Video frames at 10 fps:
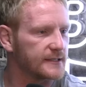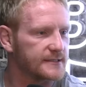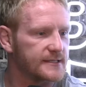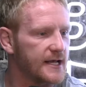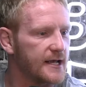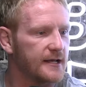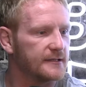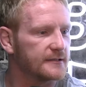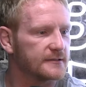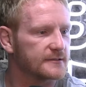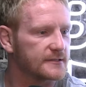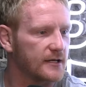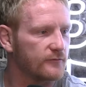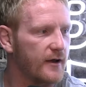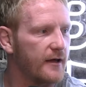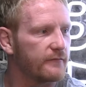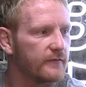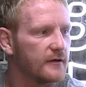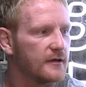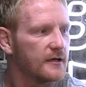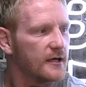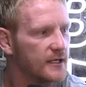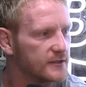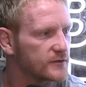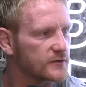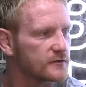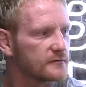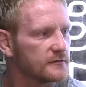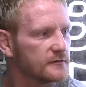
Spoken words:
sir, he didn't say ref. He's just